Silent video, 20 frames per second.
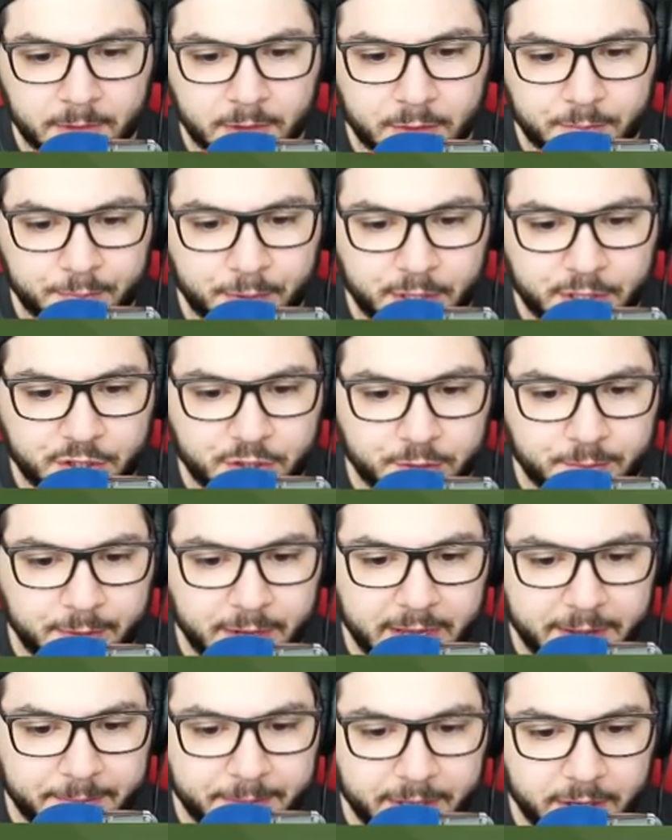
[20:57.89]
Good pressure
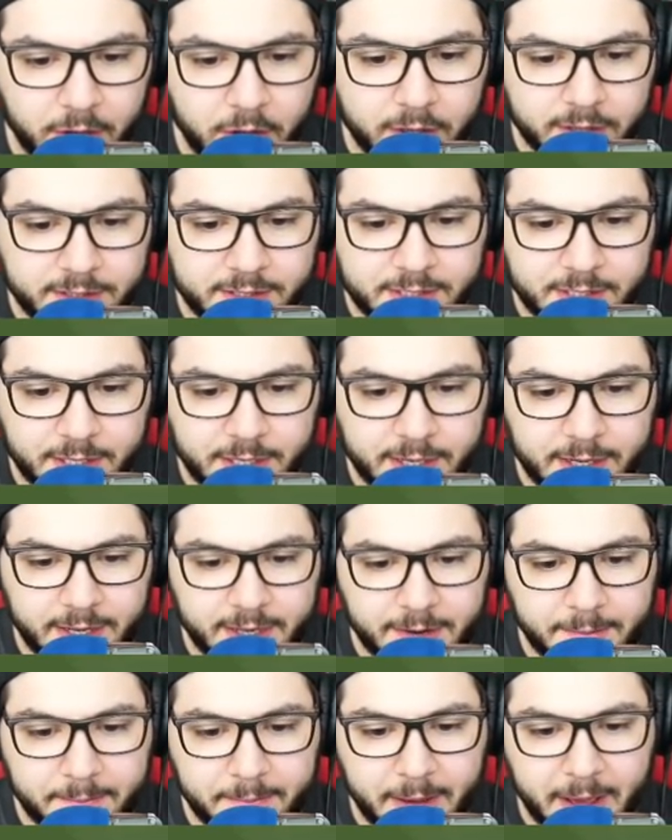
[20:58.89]
by Belotti,
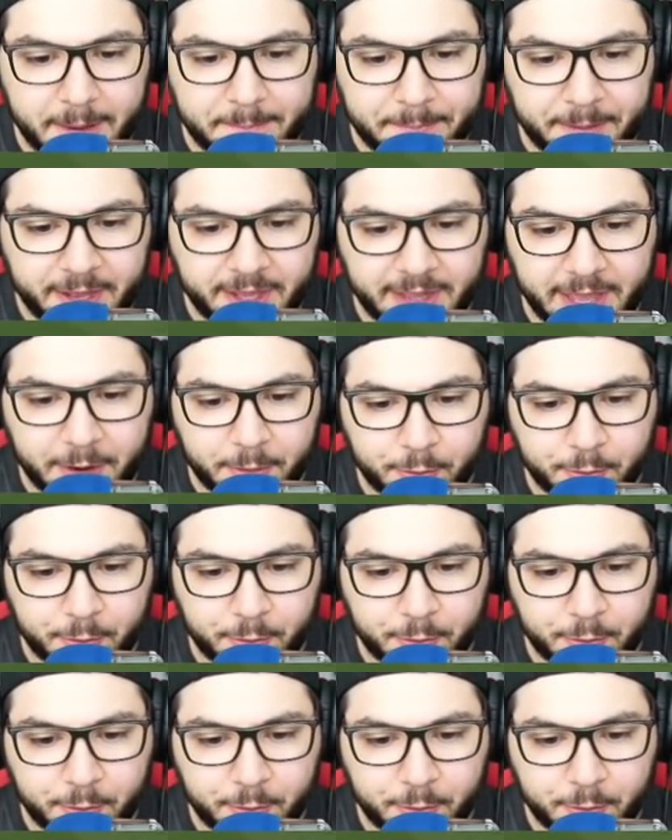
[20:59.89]
and Mbappe like